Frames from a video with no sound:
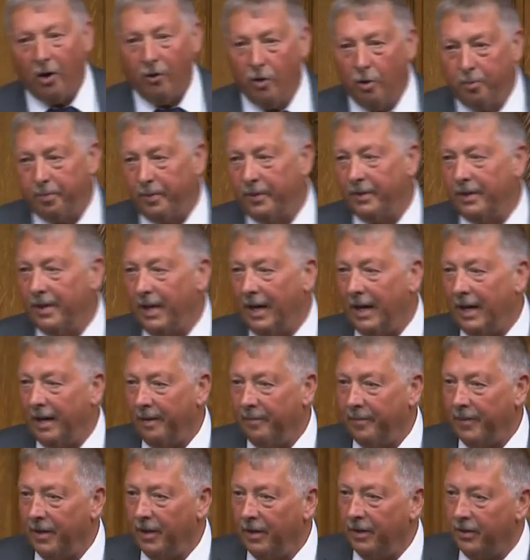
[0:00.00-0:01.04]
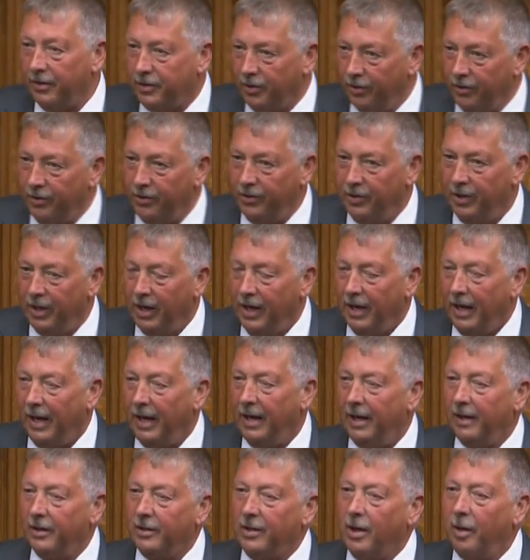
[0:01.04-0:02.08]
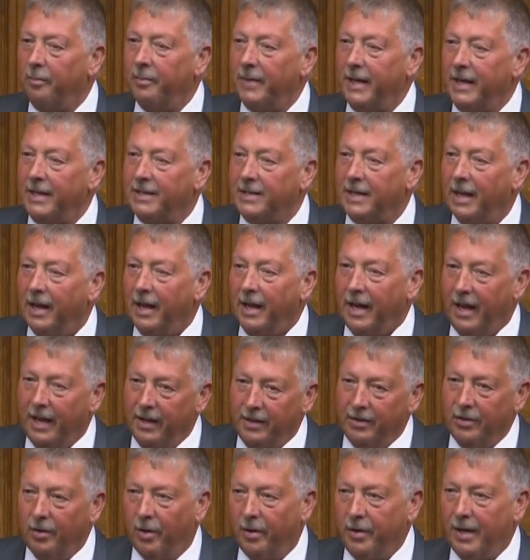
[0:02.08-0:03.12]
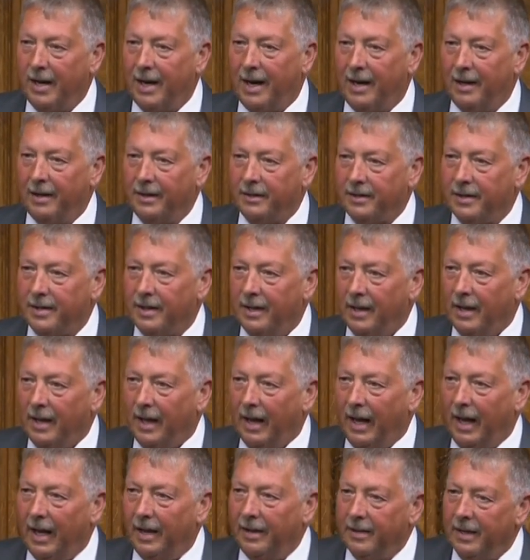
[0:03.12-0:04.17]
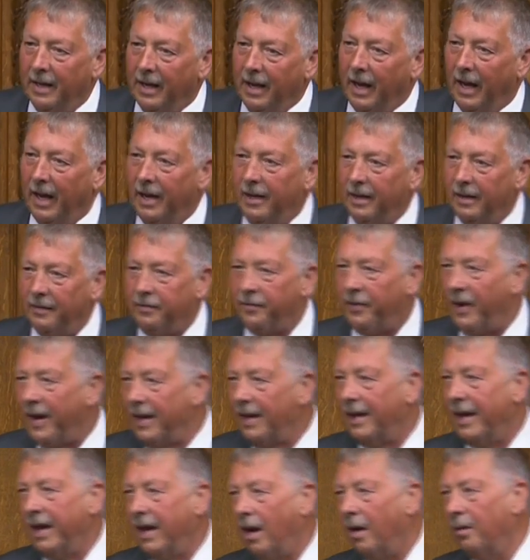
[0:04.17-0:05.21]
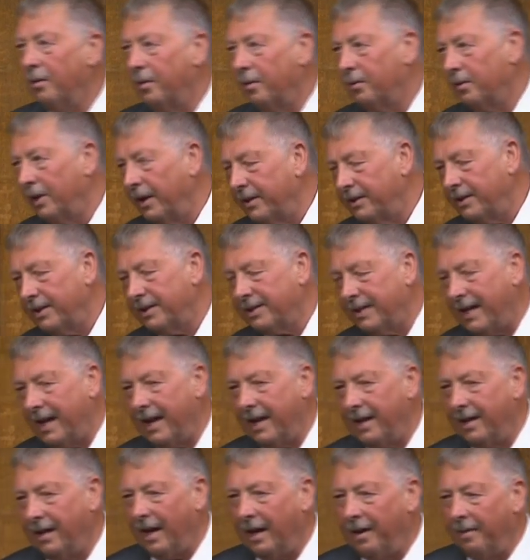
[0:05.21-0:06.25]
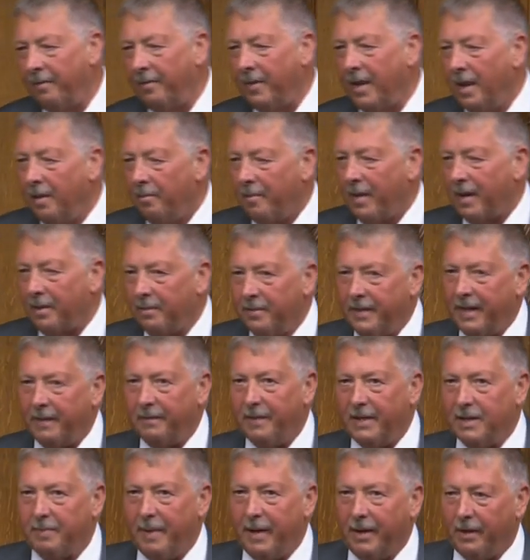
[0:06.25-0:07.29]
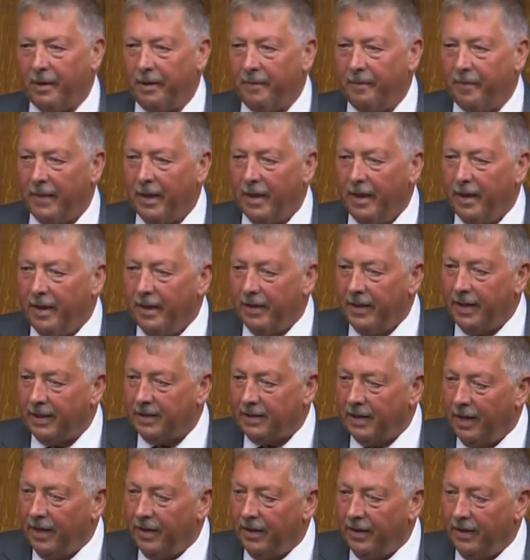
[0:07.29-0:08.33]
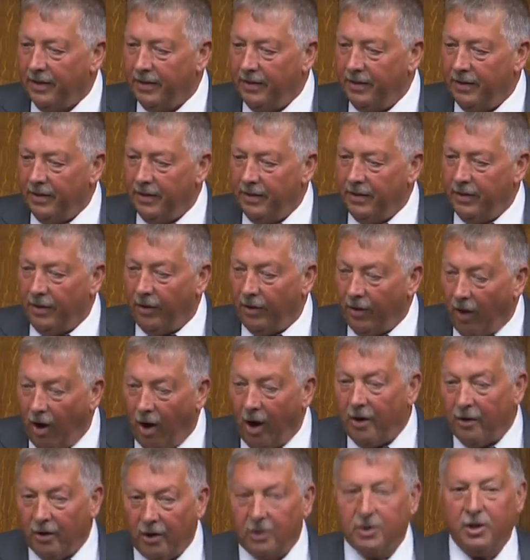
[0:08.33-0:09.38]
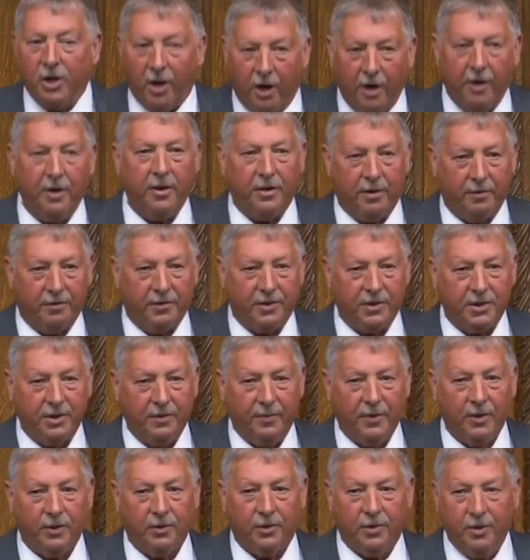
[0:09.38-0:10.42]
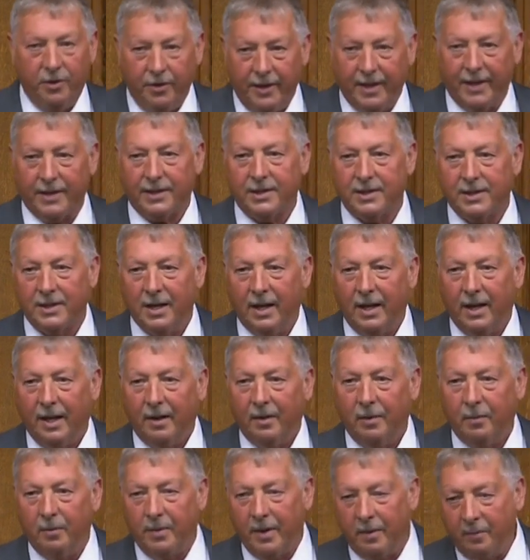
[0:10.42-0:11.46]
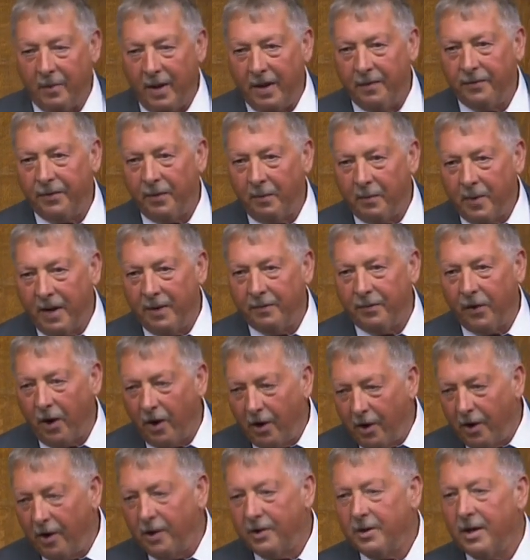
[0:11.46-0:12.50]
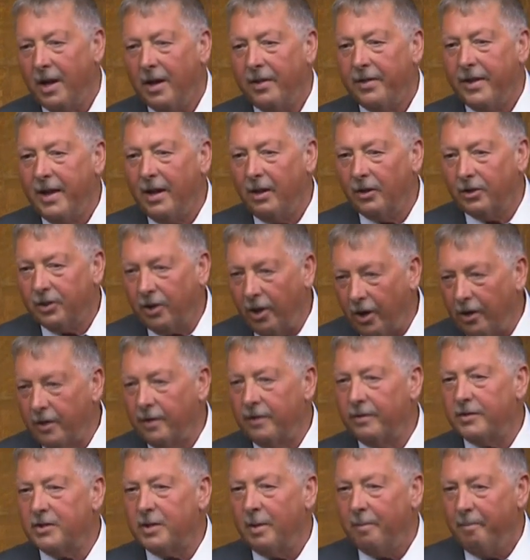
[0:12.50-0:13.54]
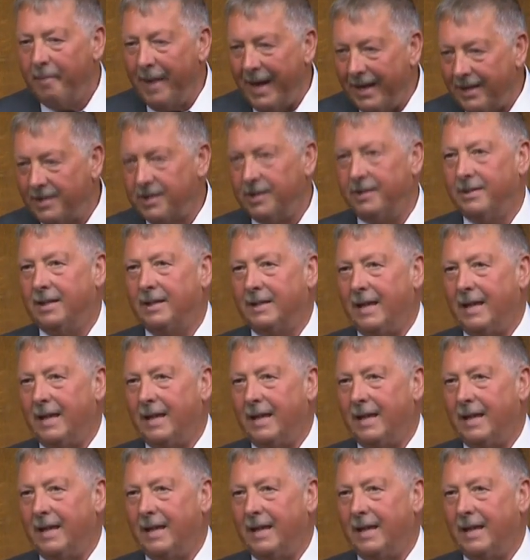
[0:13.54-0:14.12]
are open to companies in Northern Ireland. And finally, I would like to say, Madam Deputy Speaker, that there are alternatives to this. We have heard the alternatives mentioned